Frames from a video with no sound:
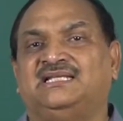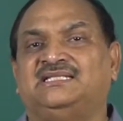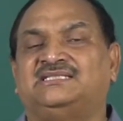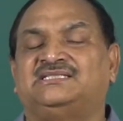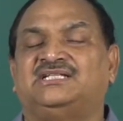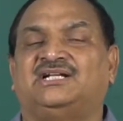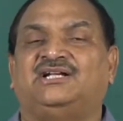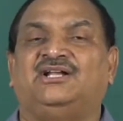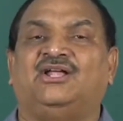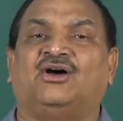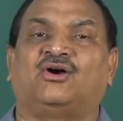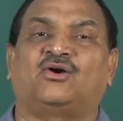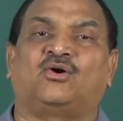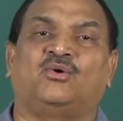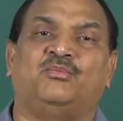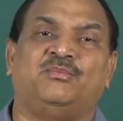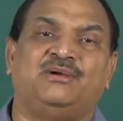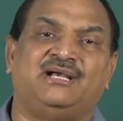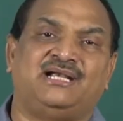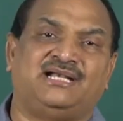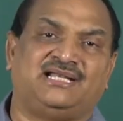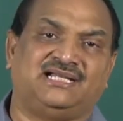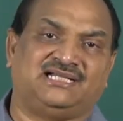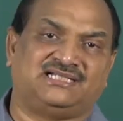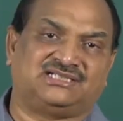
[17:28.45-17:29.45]
is a
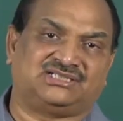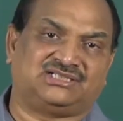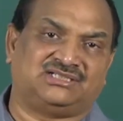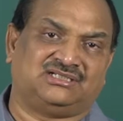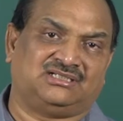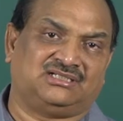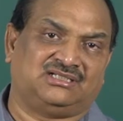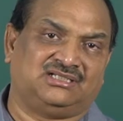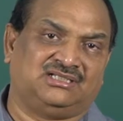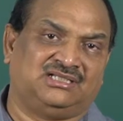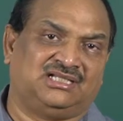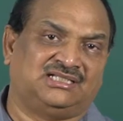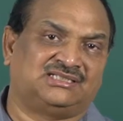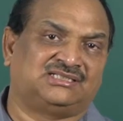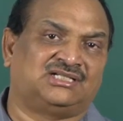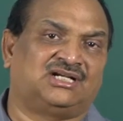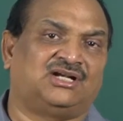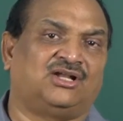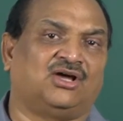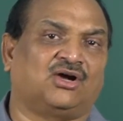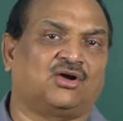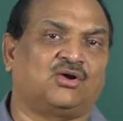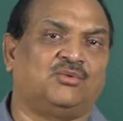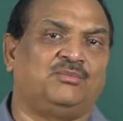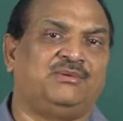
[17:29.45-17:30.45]
documentation. There is a
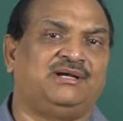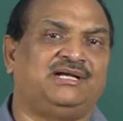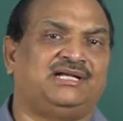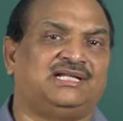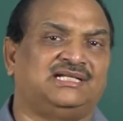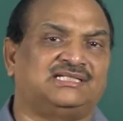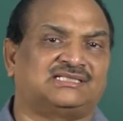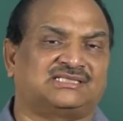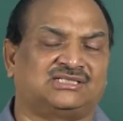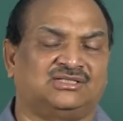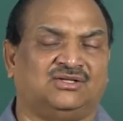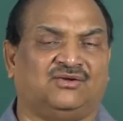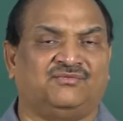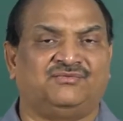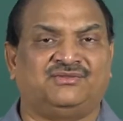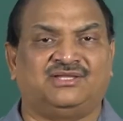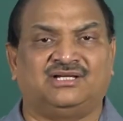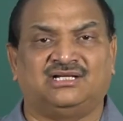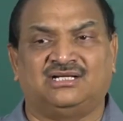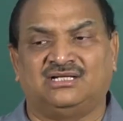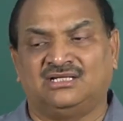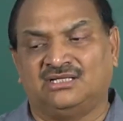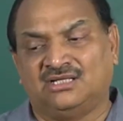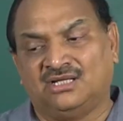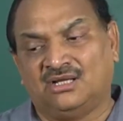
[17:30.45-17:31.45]
documentation of
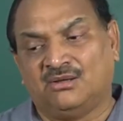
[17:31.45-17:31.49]
the